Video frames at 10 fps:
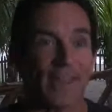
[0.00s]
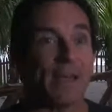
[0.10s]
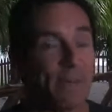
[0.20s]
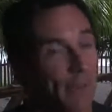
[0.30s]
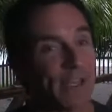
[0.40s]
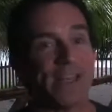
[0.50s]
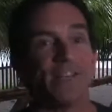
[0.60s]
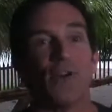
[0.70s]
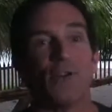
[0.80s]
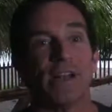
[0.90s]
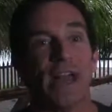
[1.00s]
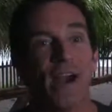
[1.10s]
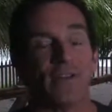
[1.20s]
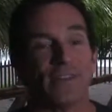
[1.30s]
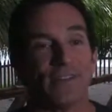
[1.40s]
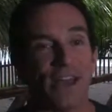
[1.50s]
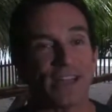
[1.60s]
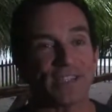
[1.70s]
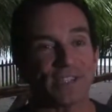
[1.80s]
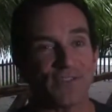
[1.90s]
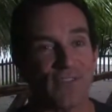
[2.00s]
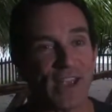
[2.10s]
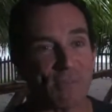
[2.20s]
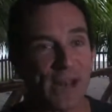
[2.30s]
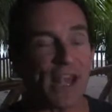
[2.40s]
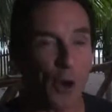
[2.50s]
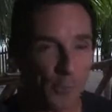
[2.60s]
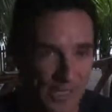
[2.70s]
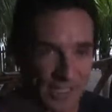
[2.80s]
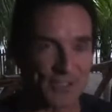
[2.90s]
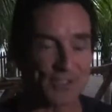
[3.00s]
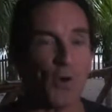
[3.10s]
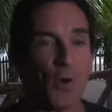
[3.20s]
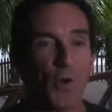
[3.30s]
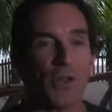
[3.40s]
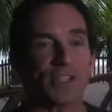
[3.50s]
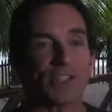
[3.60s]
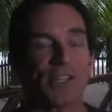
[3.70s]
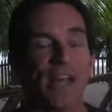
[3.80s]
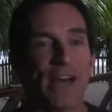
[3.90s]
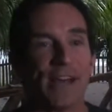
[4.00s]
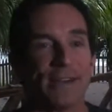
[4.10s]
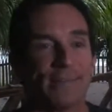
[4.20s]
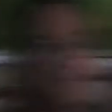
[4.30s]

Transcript: and maybe getting voted out if that's his fate. But I hope he gets the whole enchilada.